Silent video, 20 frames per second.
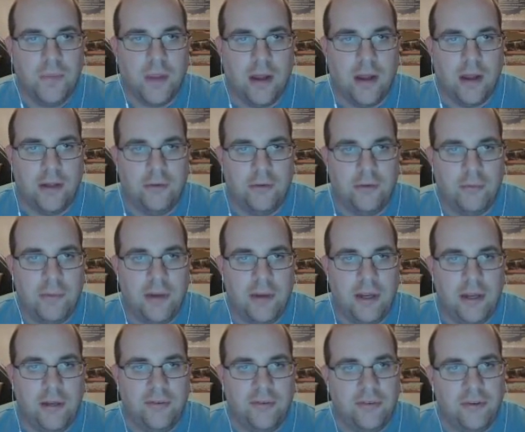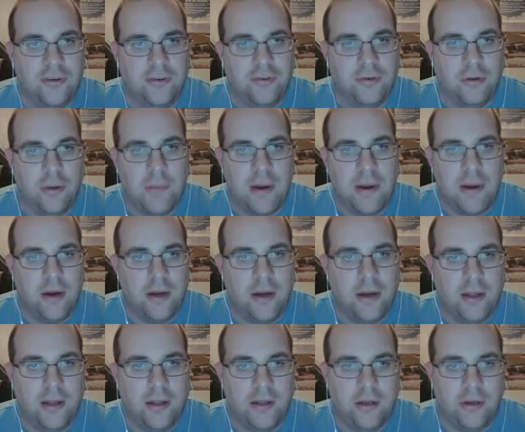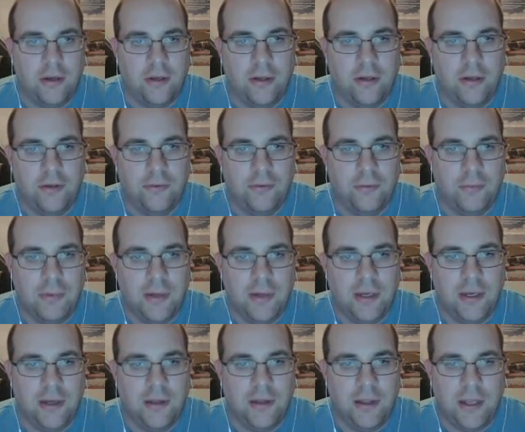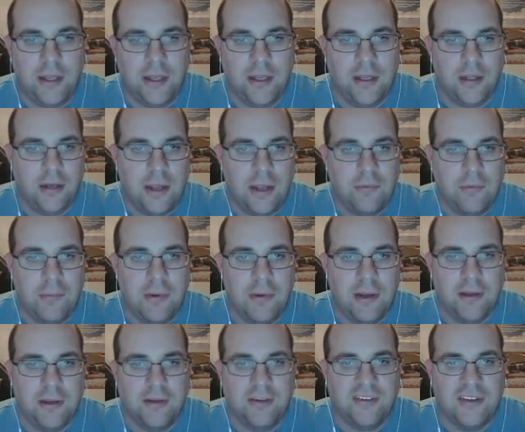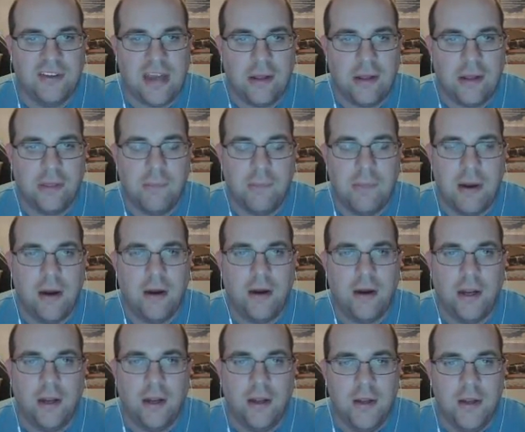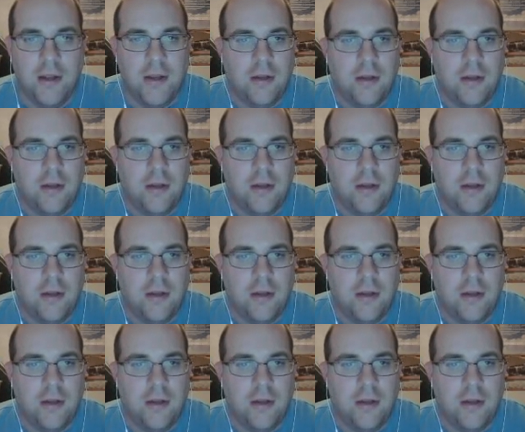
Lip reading: This would be Central America, and then this would be the Incan. They would be in South America.